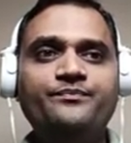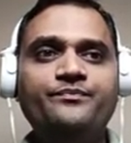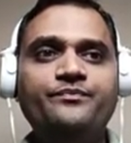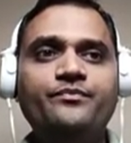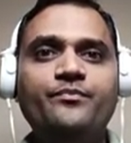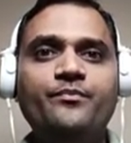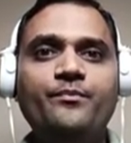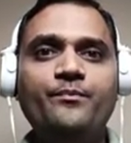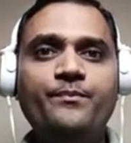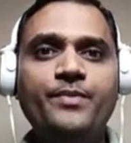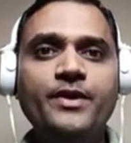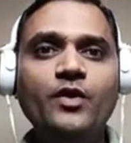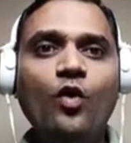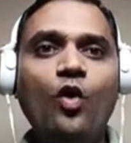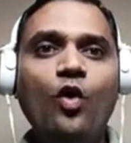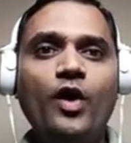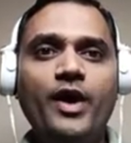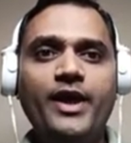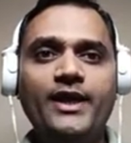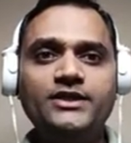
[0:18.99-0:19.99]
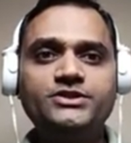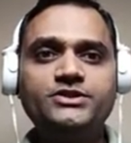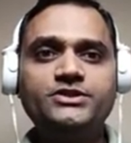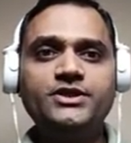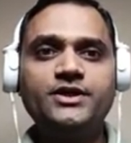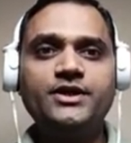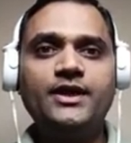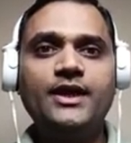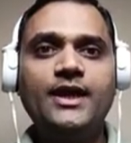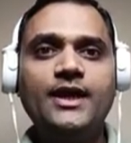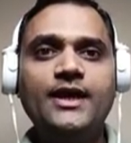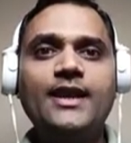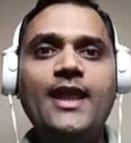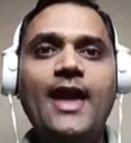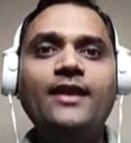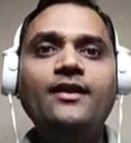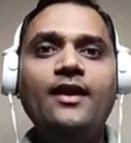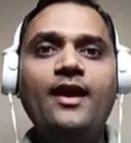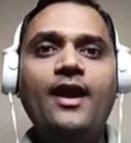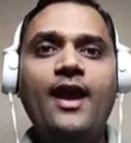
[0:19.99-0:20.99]
BOH in
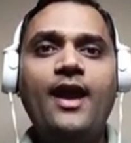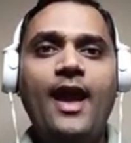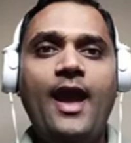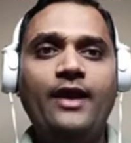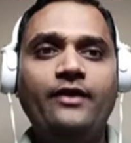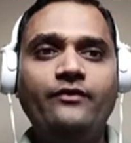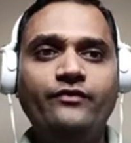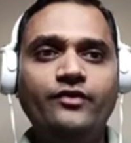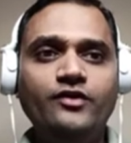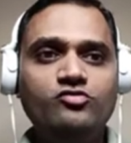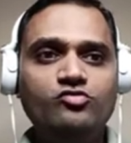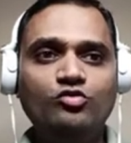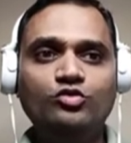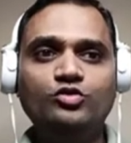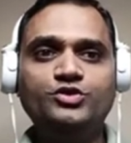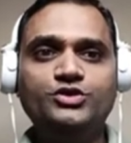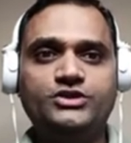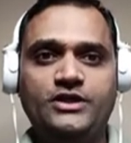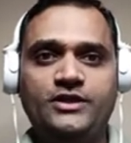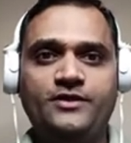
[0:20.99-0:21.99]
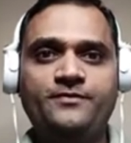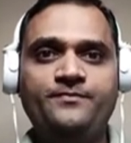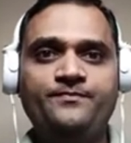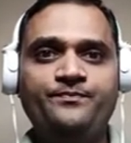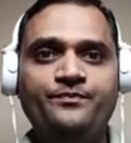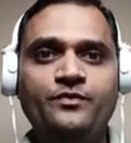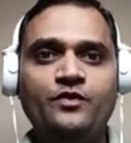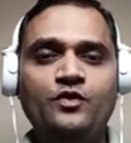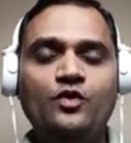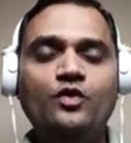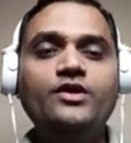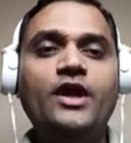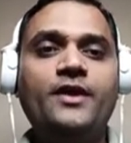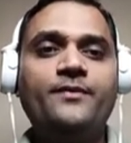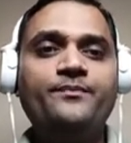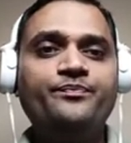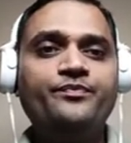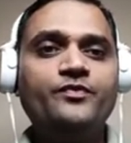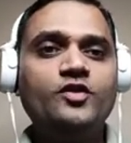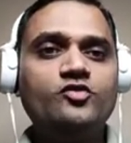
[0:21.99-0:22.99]
an aqueous solution.
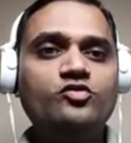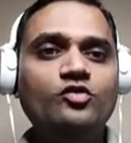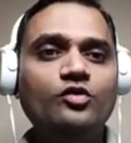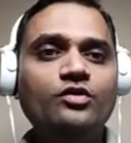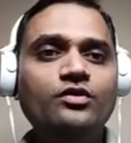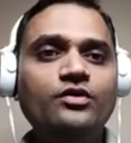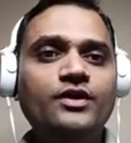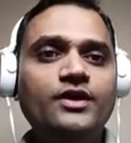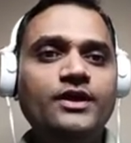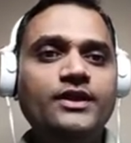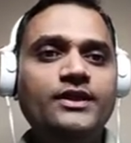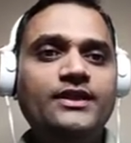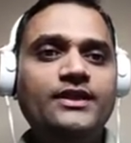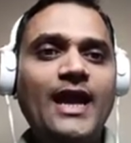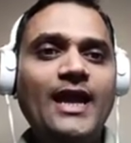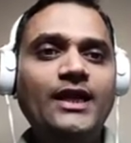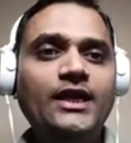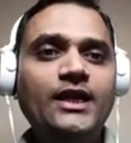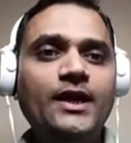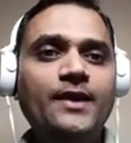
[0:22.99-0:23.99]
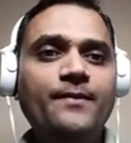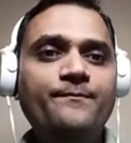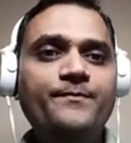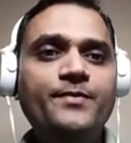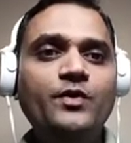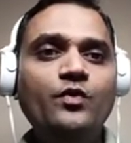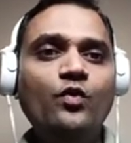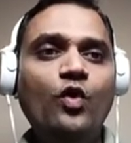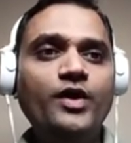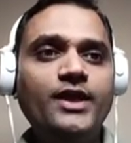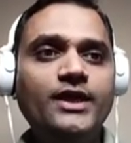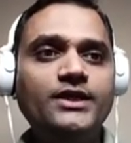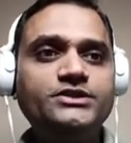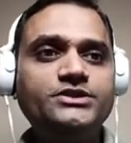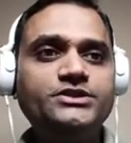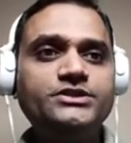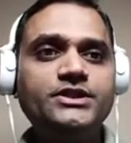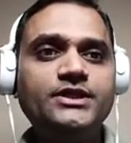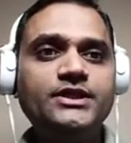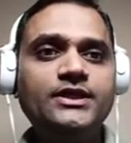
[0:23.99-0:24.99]
Okay, so that BOH,
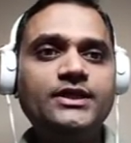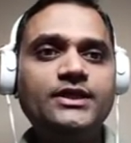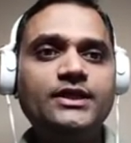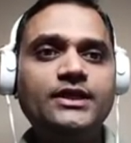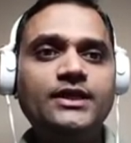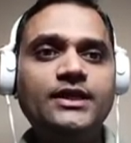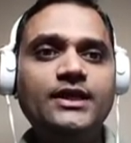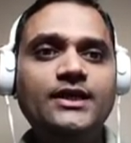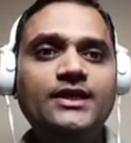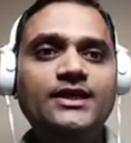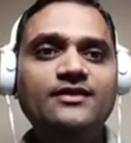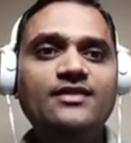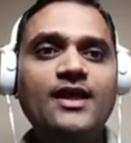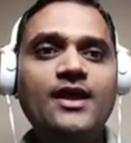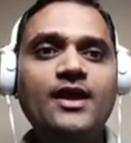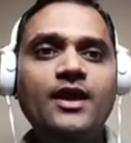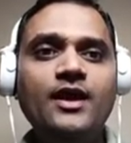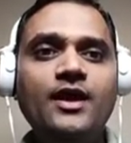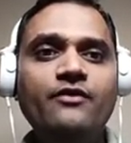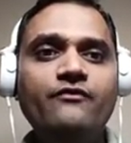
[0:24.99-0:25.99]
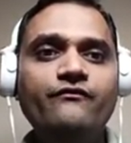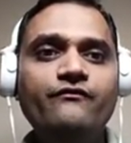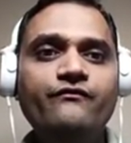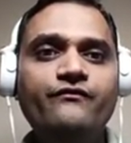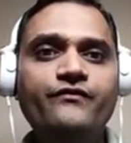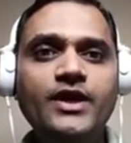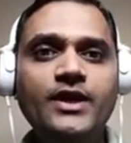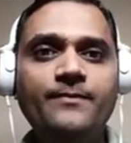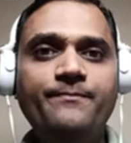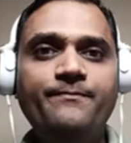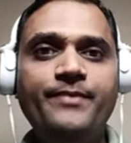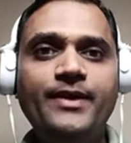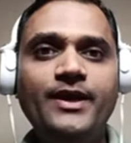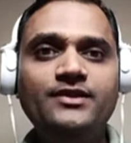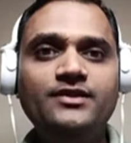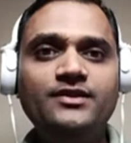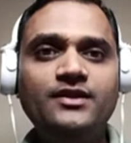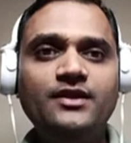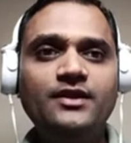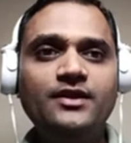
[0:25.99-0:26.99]
it is a weak base.